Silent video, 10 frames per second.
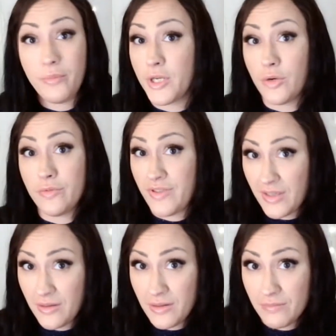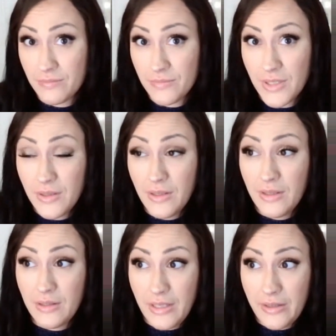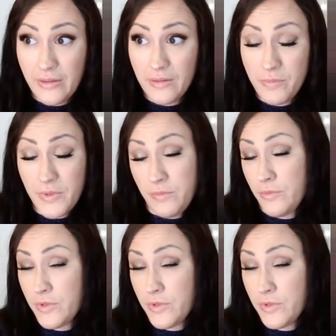an overthinker. Now, the people that